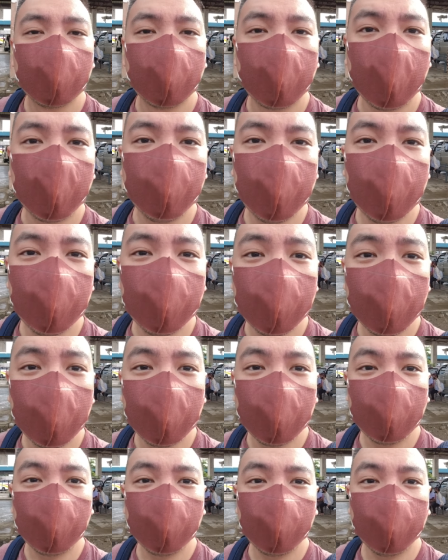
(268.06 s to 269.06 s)
So I'm here
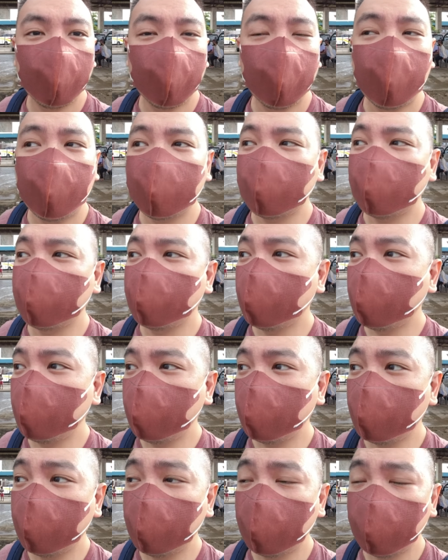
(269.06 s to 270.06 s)
now at
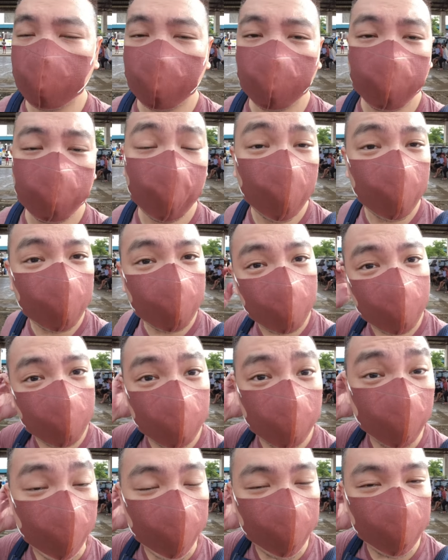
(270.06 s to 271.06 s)
the
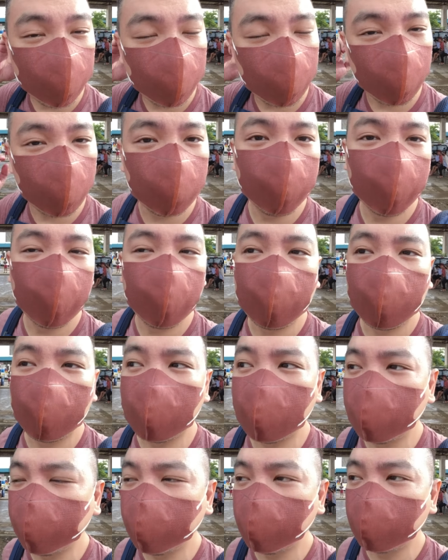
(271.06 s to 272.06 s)
bus van terminal
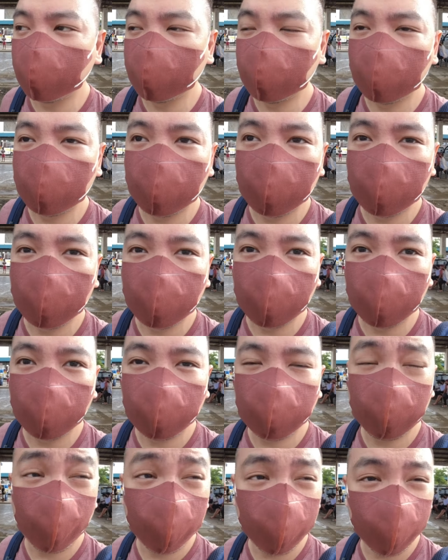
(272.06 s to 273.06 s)
going to
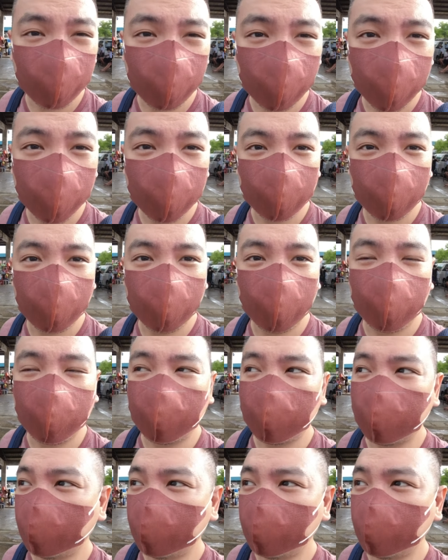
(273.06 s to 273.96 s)
Port Barton.